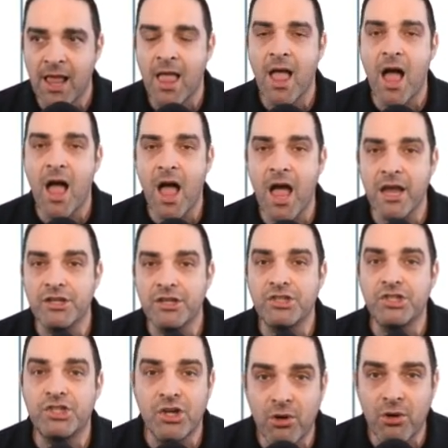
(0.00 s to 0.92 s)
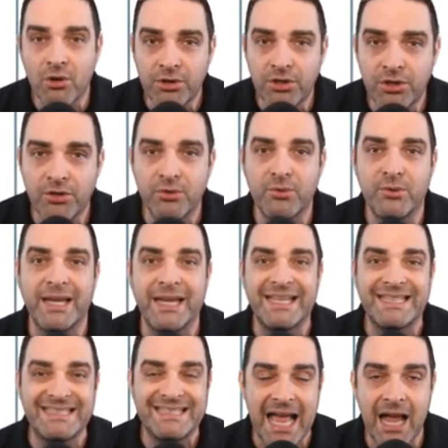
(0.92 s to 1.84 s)
I show you
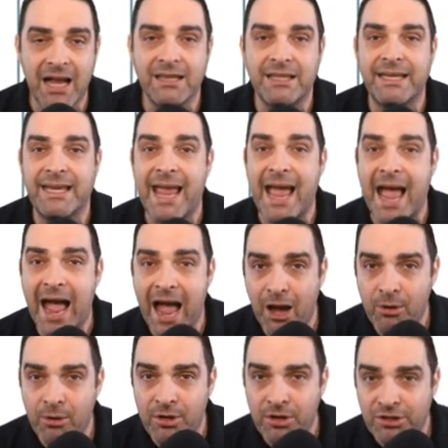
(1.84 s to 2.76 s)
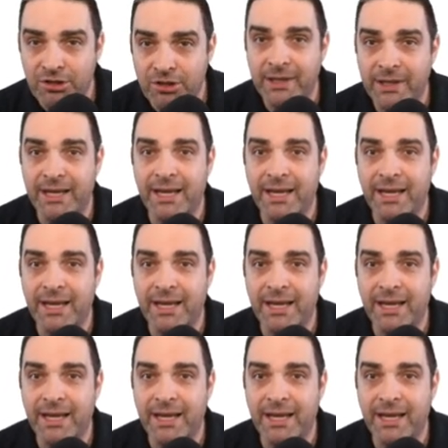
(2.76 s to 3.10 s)
exactly how to do it,